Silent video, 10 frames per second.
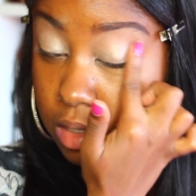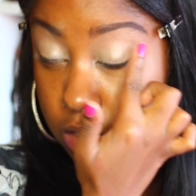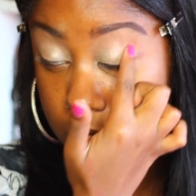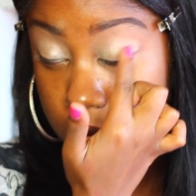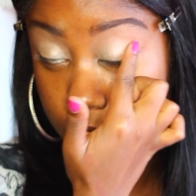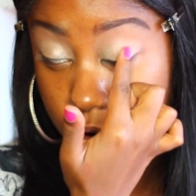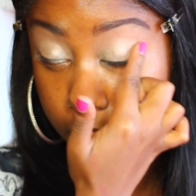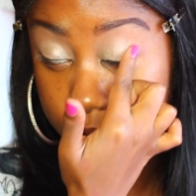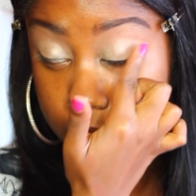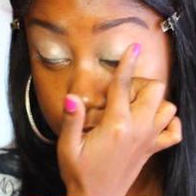This is a
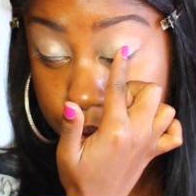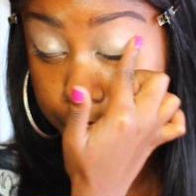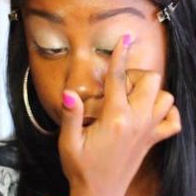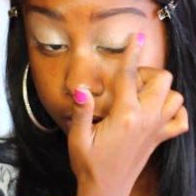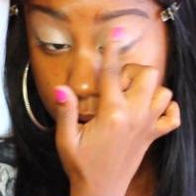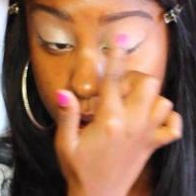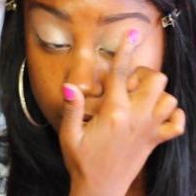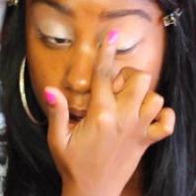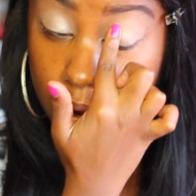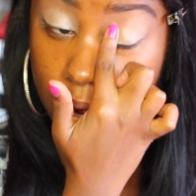great
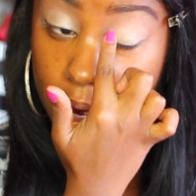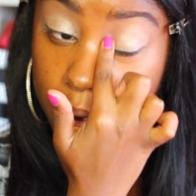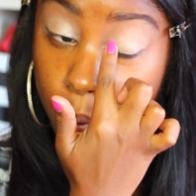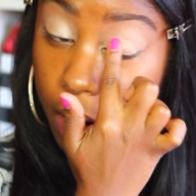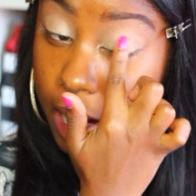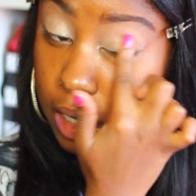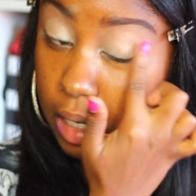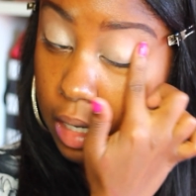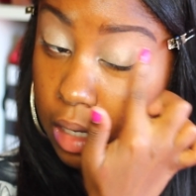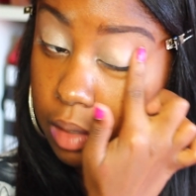spring
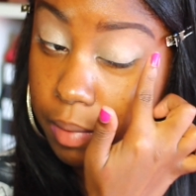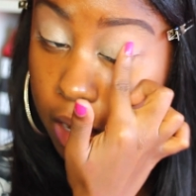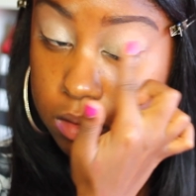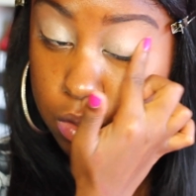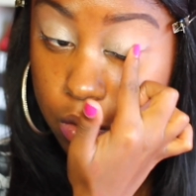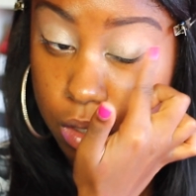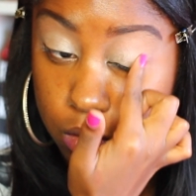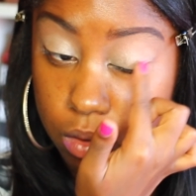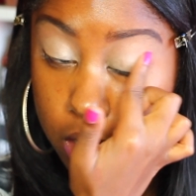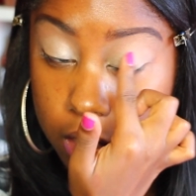wedding makeup
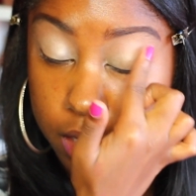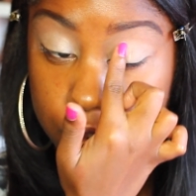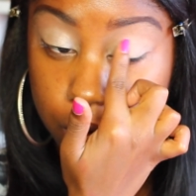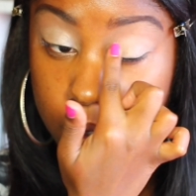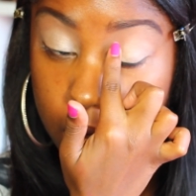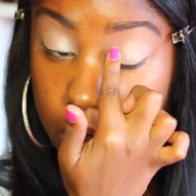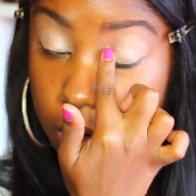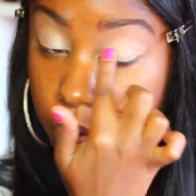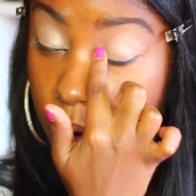tutorial that you can